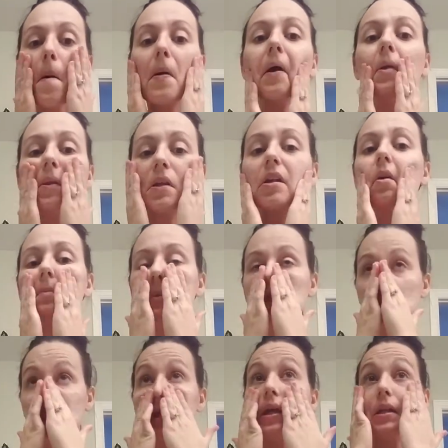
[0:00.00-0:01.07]
And then I'm
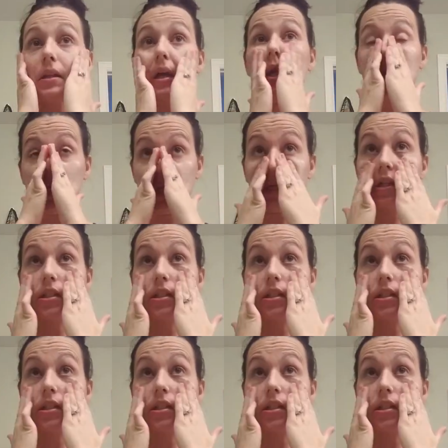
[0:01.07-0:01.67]
just gonna like